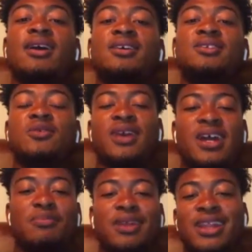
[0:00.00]
so we had to
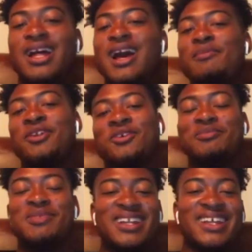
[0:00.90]
play Lyman on the
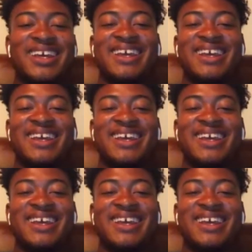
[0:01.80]
Monday